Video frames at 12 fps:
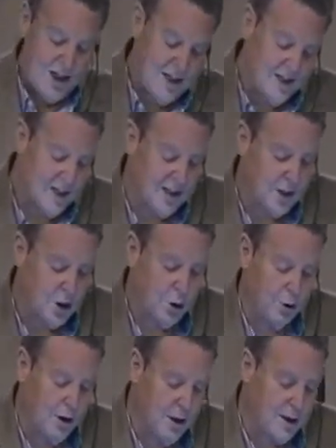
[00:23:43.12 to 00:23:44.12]

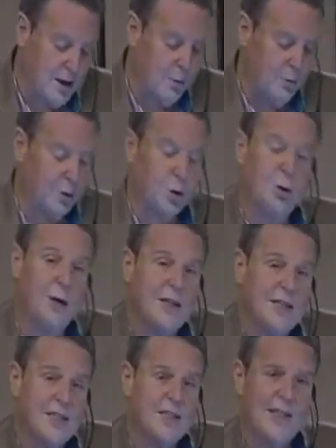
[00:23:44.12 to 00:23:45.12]
Jesus, through these
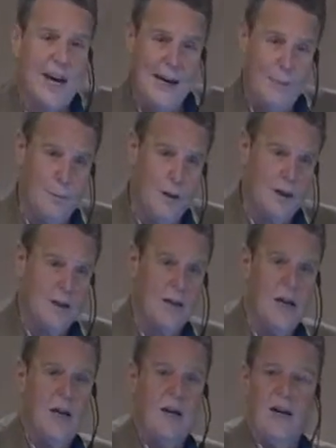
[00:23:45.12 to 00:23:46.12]
through these
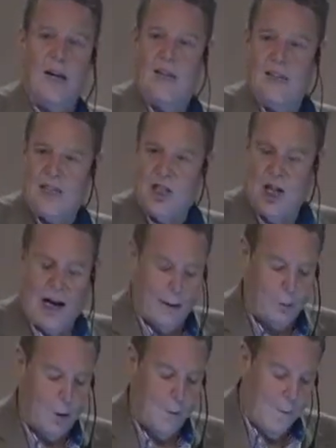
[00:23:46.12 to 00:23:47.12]
statements in this
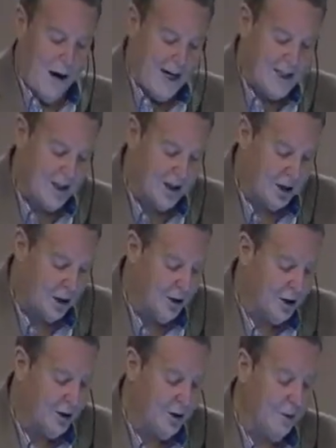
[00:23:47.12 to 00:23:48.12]
chapter, makes
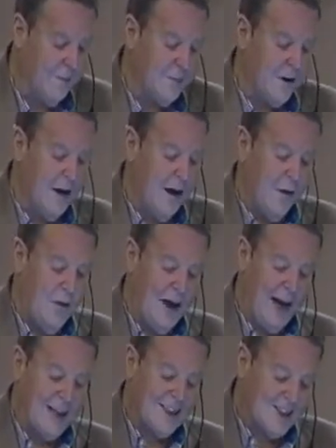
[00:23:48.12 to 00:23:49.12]
it clear
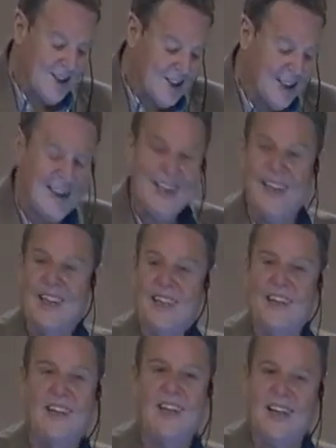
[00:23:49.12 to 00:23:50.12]
that
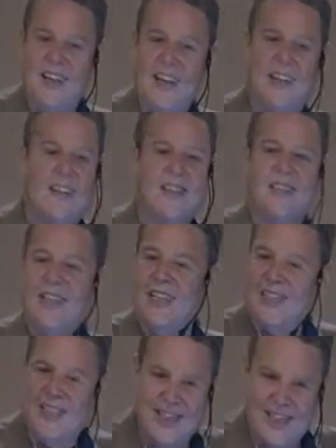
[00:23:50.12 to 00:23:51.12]
sin is
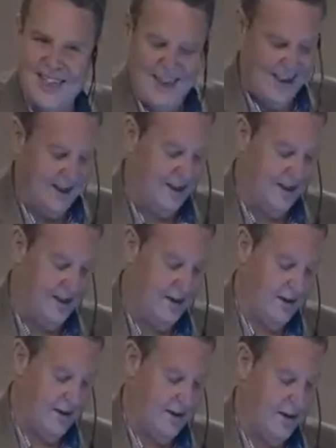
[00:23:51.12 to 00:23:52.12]
sin.
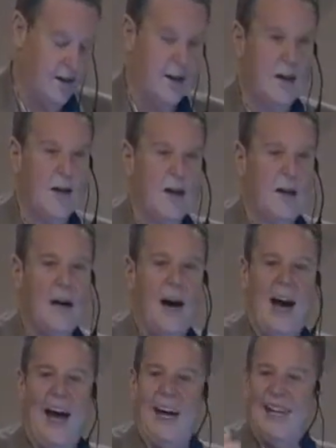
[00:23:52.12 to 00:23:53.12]
Amen.
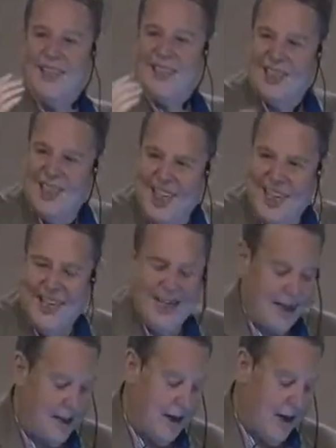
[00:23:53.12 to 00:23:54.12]
And
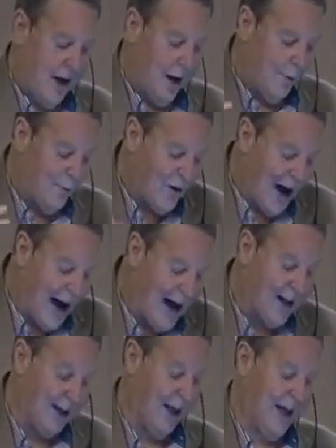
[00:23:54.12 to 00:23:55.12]
sin
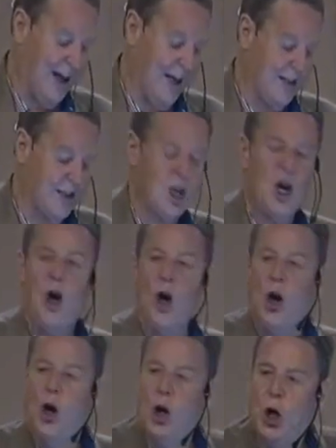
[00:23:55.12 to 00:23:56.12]
violates
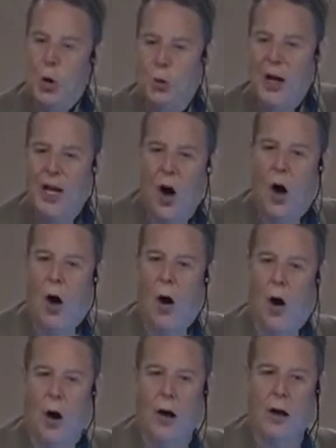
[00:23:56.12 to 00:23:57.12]
who we
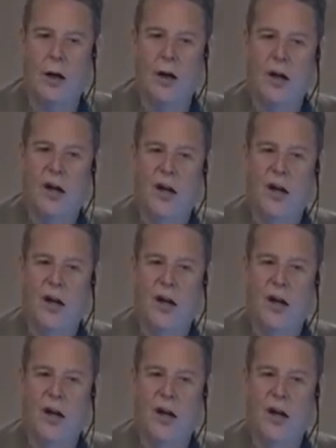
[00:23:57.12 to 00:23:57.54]
are